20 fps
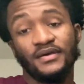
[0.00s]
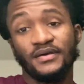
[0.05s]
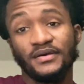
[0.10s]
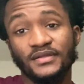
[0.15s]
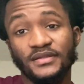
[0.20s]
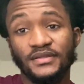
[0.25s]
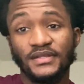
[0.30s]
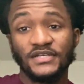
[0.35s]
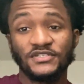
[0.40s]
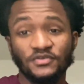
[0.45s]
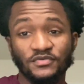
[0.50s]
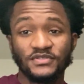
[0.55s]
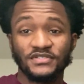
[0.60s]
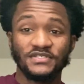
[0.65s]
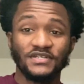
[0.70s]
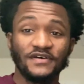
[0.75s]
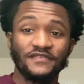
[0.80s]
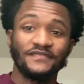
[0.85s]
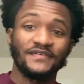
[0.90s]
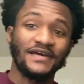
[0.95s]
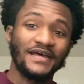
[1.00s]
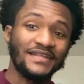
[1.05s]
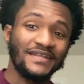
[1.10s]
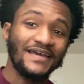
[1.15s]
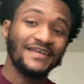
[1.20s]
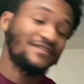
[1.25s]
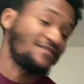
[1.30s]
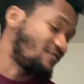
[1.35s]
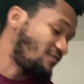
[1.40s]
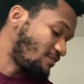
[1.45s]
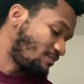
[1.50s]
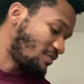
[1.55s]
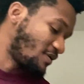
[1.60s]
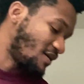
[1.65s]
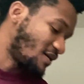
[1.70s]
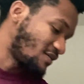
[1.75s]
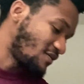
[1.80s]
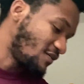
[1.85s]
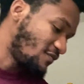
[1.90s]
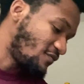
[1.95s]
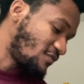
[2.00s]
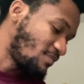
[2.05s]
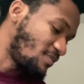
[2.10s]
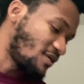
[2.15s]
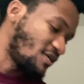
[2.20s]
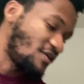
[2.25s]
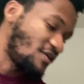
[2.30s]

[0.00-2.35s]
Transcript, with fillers: That joint was tough, man. I like the bro, they, bro. Their